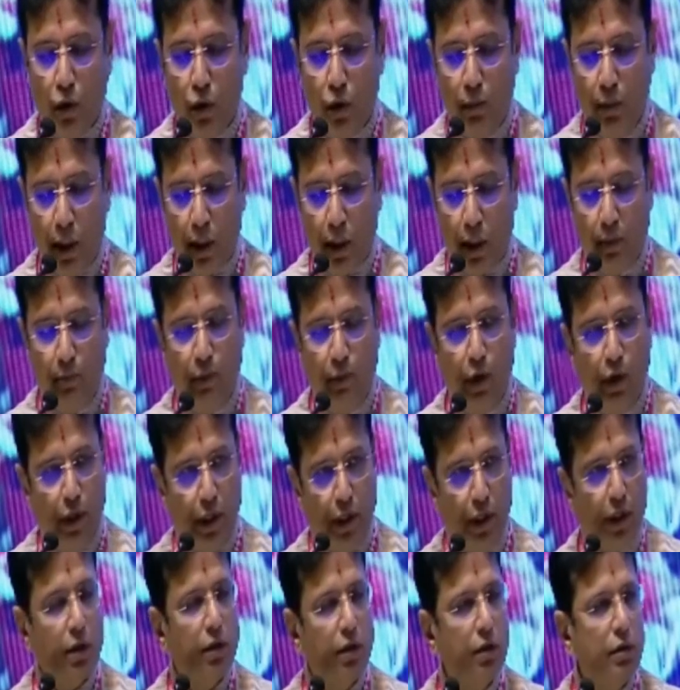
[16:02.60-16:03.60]
community,
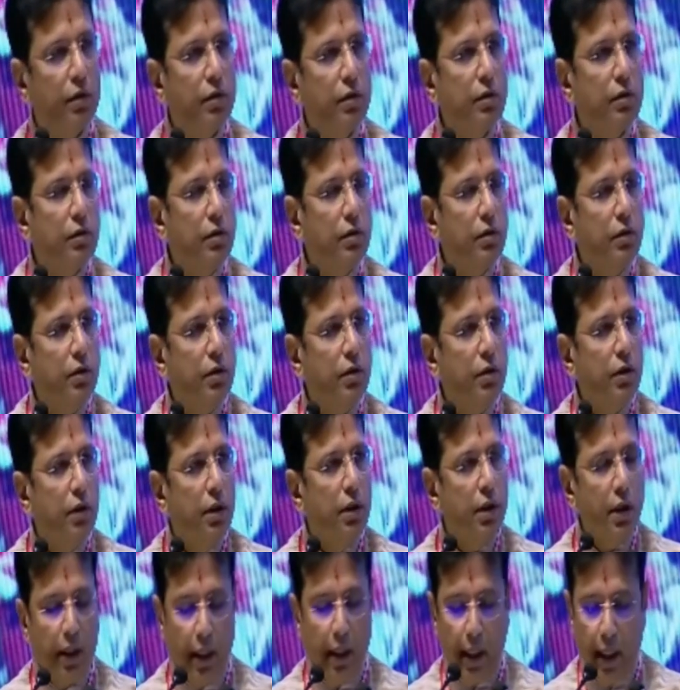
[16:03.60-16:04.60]

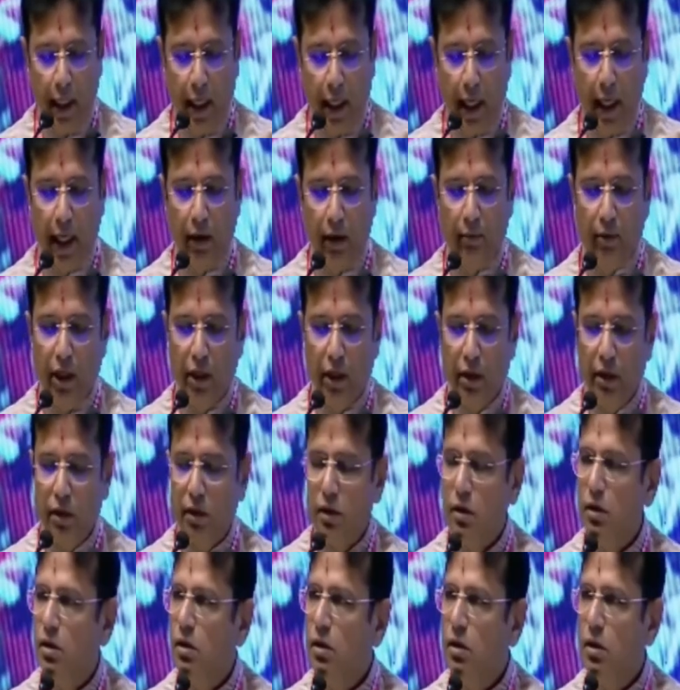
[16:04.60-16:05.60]
academia,
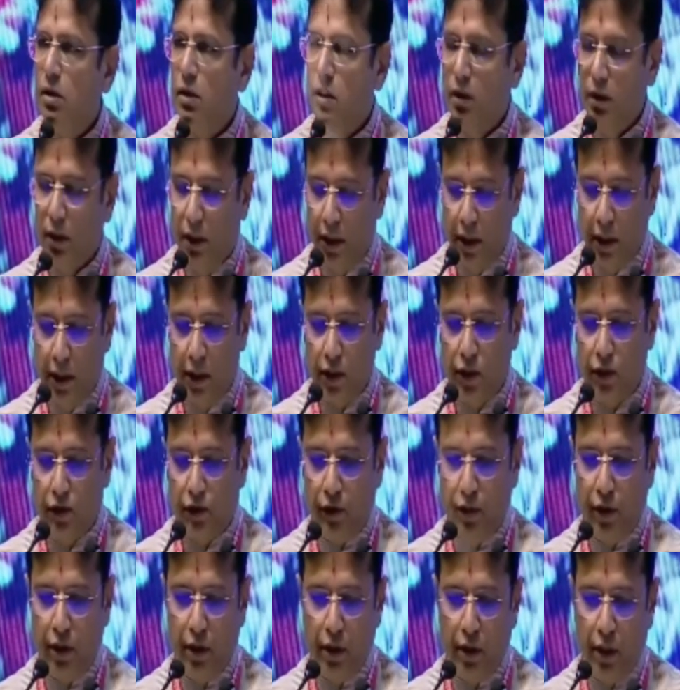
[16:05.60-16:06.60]

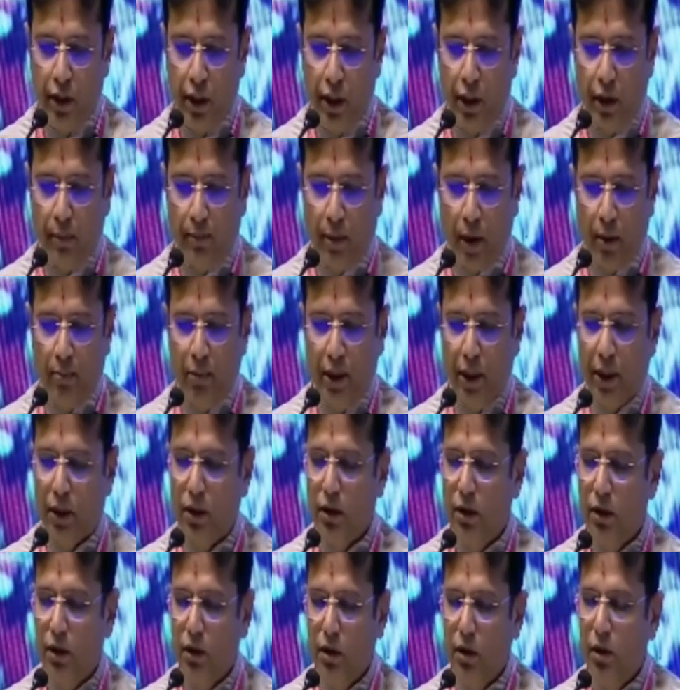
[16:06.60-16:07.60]
industry, and the public
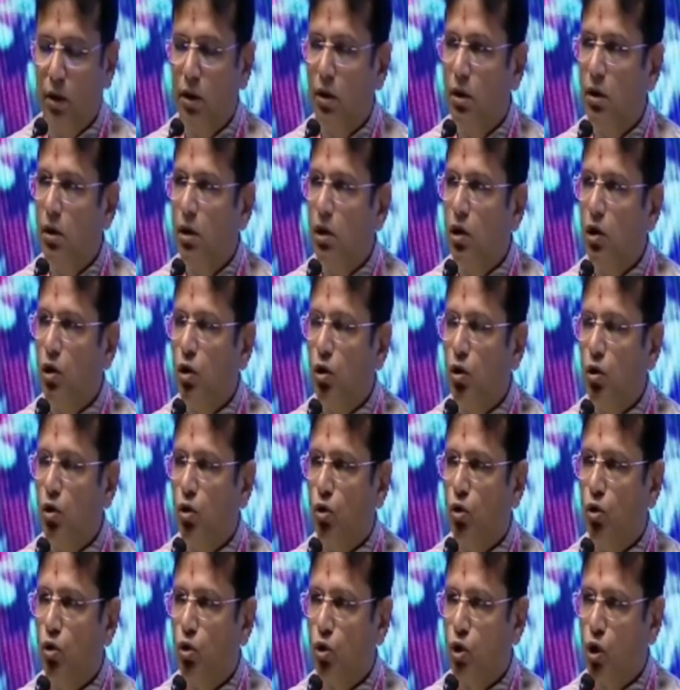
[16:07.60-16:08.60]

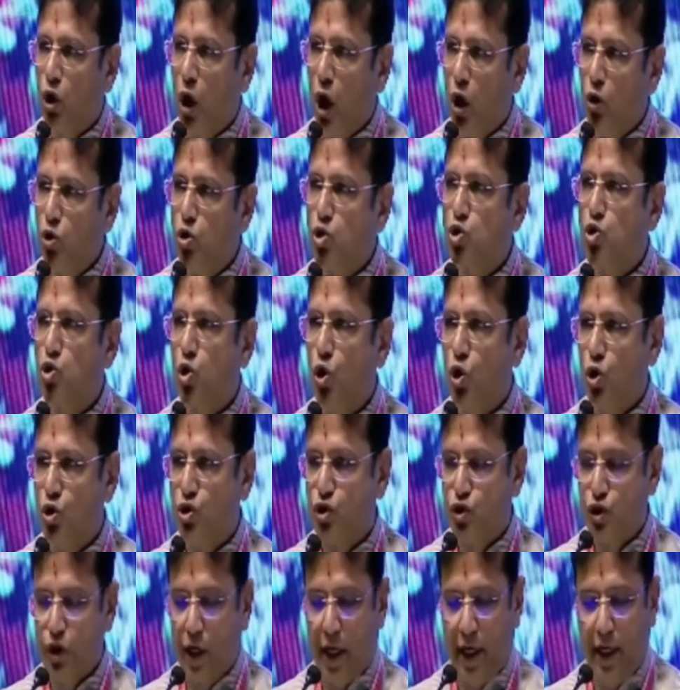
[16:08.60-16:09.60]
to crowdsource
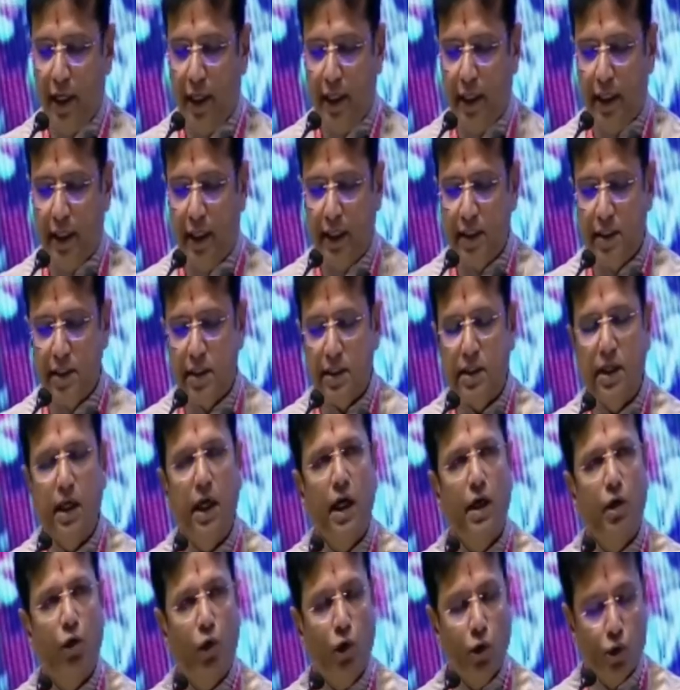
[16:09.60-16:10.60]
the ideas and
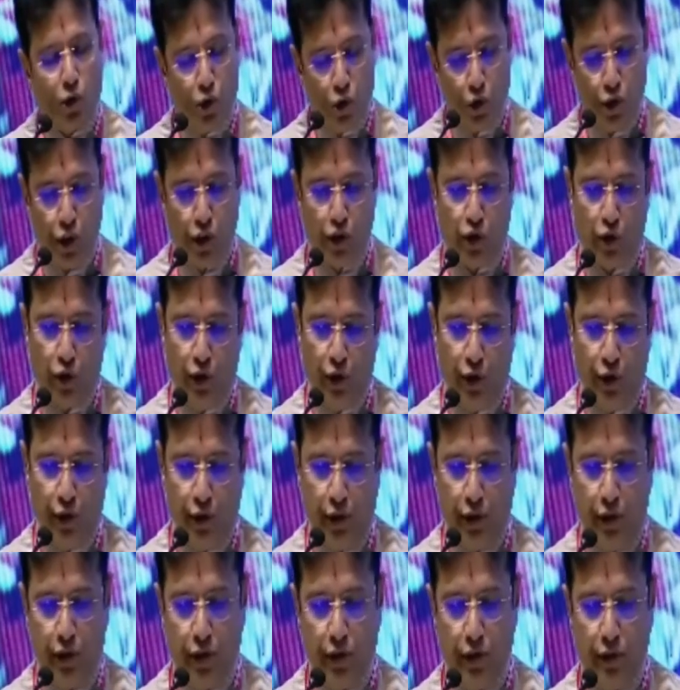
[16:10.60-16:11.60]
also the
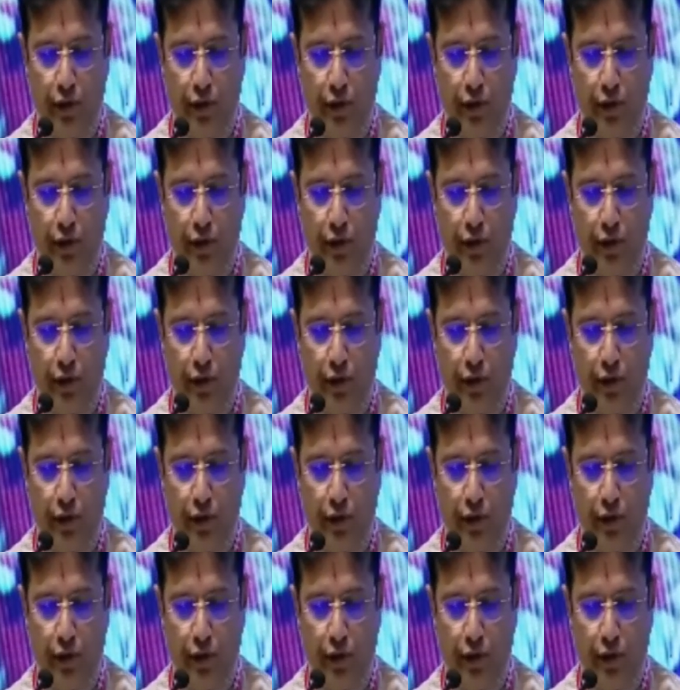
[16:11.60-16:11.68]
solutions.